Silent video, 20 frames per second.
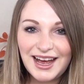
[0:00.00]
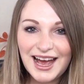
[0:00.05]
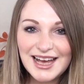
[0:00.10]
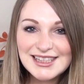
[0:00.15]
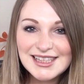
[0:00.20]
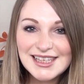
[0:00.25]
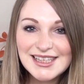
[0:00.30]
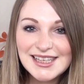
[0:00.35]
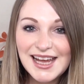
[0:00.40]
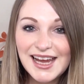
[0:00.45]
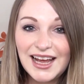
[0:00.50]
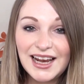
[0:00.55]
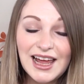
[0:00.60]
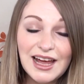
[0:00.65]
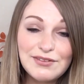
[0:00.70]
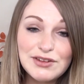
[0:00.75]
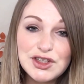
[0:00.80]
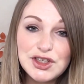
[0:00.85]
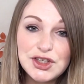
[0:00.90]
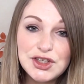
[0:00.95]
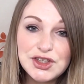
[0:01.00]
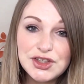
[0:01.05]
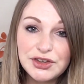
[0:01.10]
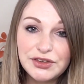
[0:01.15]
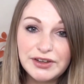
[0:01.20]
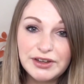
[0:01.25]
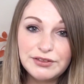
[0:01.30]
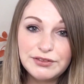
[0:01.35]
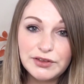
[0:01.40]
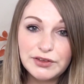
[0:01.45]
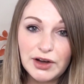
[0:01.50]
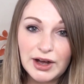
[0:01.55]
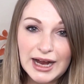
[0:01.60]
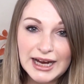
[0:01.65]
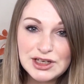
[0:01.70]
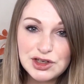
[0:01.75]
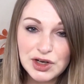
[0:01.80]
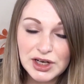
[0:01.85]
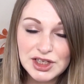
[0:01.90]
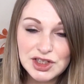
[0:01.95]
As I say, I'll have a tutorial for
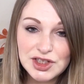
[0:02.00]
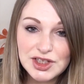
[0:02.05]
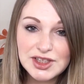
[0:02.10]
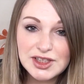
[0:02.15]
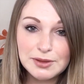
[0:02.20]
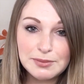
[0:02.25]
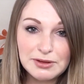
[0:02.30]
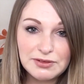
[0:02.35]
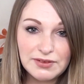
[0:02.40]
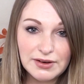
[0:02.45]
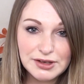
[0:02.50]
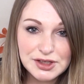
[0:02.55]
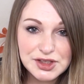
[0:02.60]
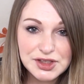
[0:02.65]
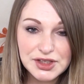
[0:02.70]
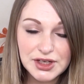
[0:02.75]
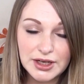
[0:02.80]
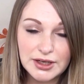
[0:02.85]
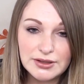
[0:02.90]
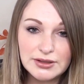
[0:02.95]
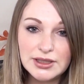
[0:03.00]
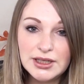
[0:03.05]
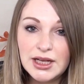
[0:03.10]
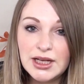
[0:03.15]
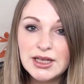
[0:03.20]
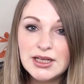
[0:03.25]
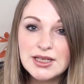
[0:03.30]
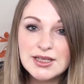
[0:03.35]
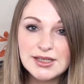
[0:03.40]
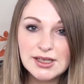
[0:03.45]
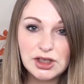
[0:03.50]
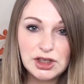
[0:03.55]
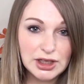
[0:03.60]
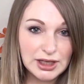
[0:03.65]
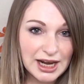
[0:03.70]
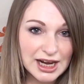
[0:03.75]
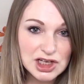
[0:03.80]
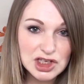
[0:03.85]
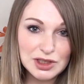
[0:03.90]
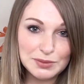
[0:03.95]
hydrangeas coming very soon, so you
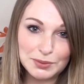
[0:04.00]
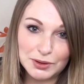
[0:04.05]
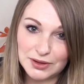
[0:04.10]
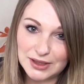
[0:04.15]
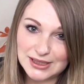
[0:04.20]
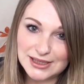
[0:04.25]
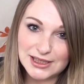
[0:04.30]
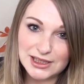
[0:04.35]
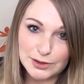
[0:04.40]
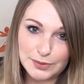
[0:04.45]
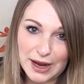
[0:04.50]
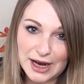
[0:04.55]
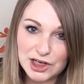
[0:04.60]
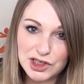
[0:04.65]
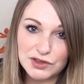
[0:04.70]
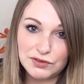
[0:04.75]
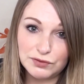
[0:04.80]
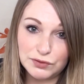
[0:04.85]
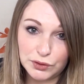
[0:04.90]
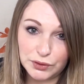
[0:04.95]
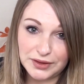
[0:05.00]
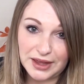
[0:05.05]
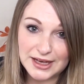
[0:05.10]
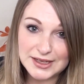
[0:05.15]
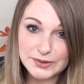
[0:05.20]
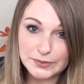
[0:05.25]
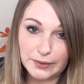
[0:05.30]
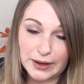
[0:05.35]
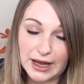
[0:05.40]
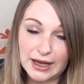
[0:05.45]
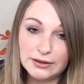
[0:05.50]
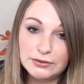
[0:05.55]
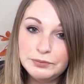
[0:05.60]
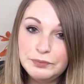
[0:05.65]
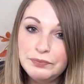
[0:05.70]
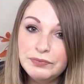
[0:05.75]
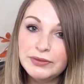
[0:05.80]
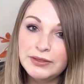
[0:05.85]
can actually put this into action for that as well.